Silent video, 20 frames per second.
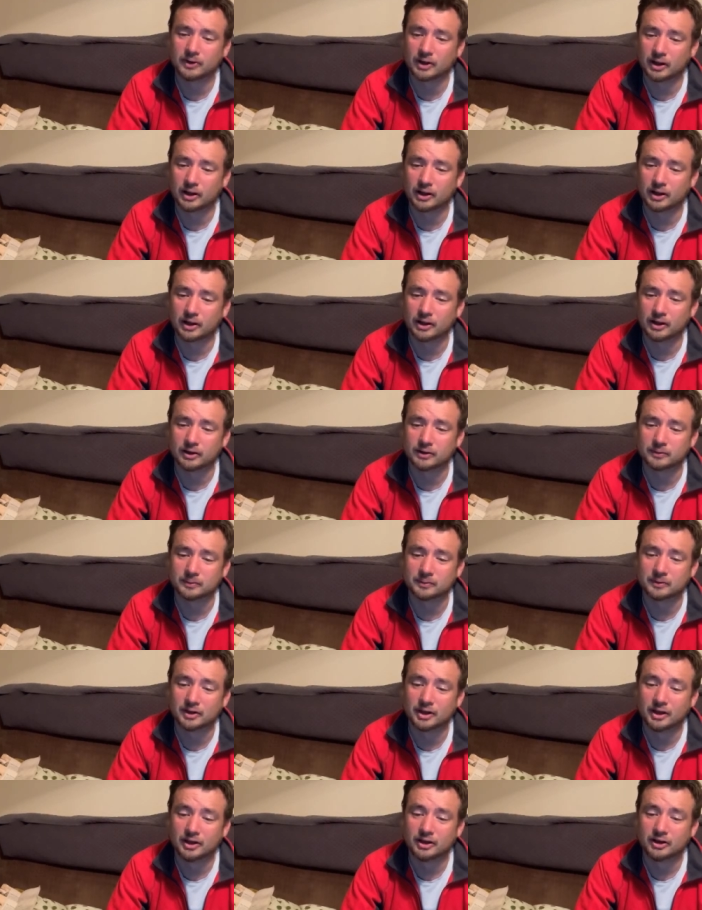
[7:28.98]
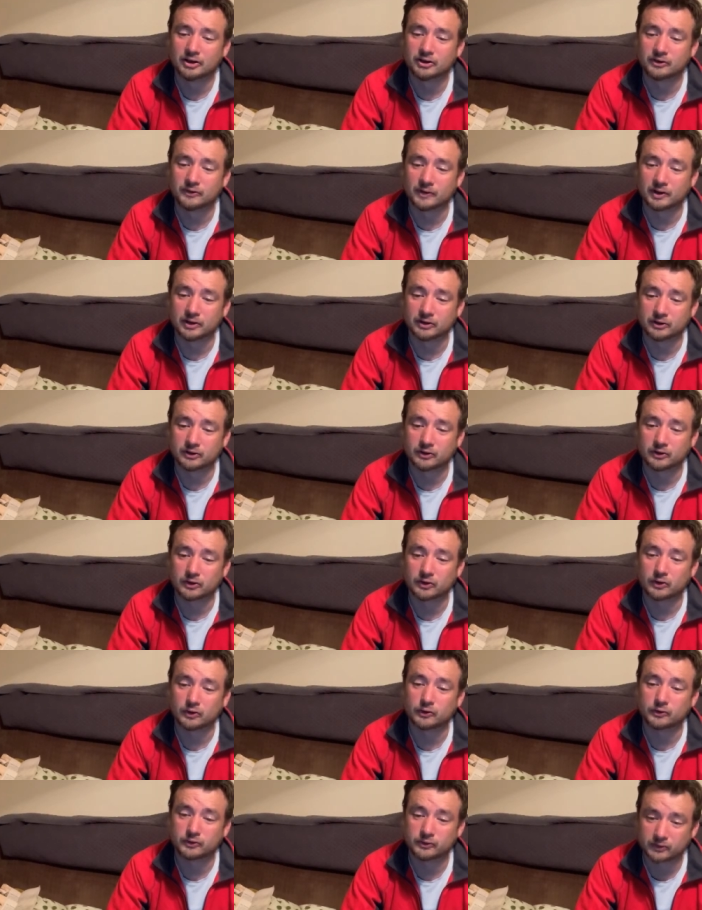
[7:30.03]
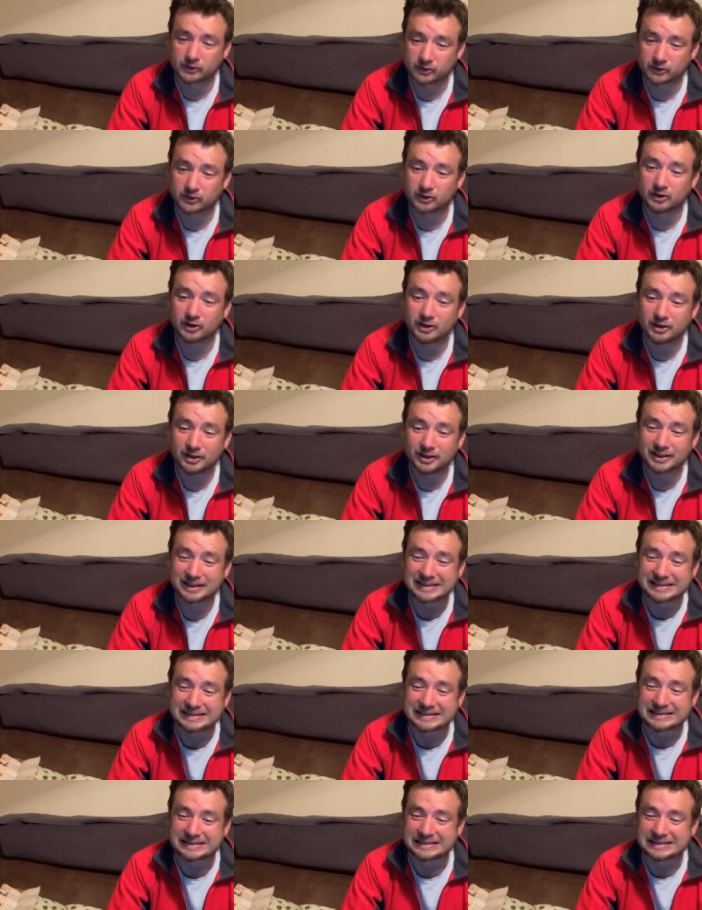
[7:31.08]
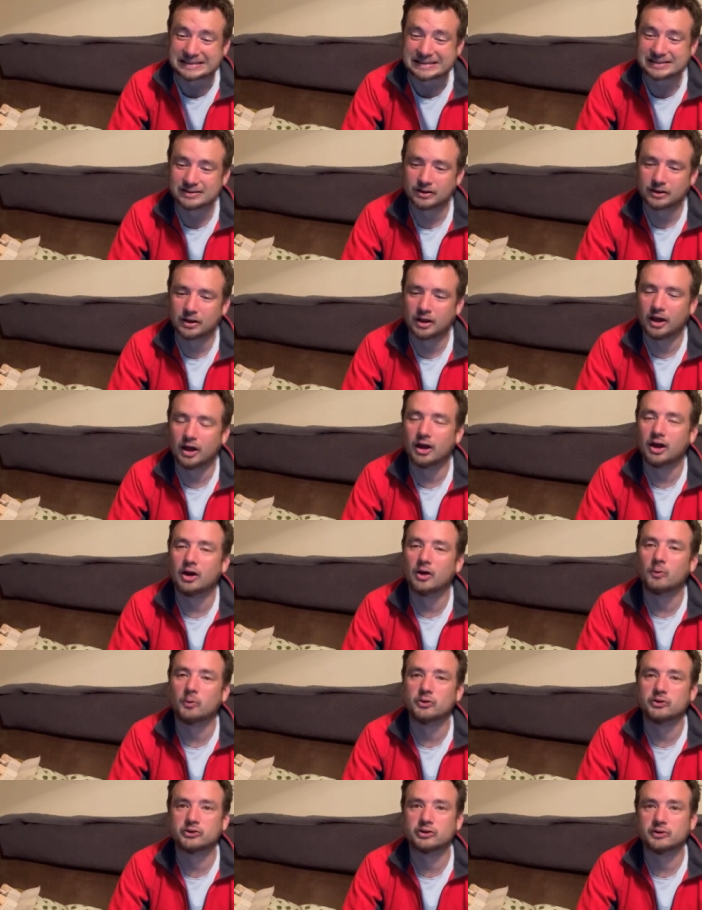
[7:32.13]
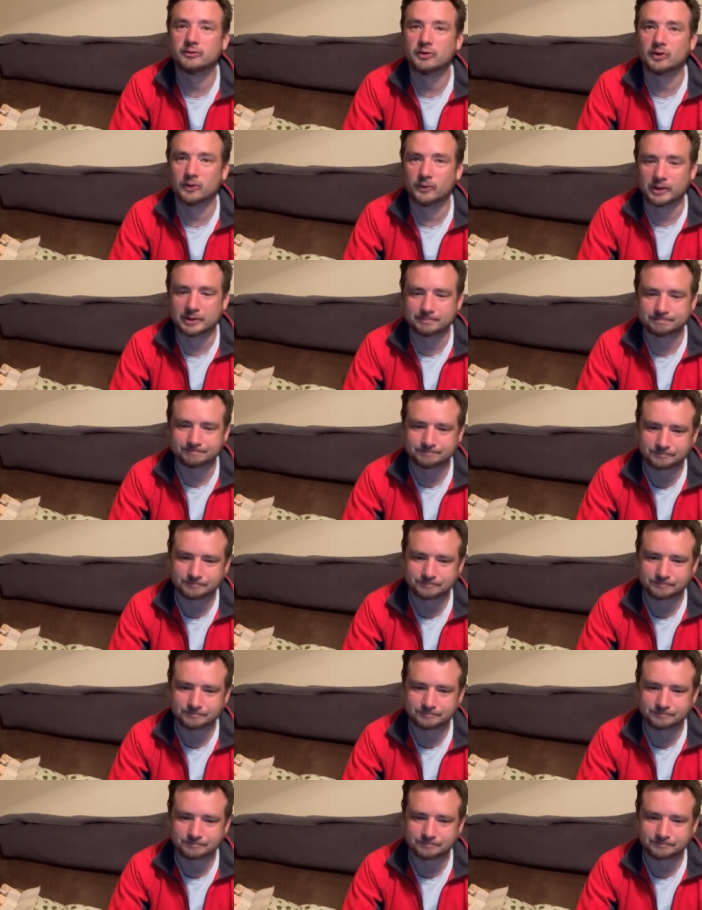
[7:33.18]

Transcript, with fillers: uh, Swientakowski, uh, was the following.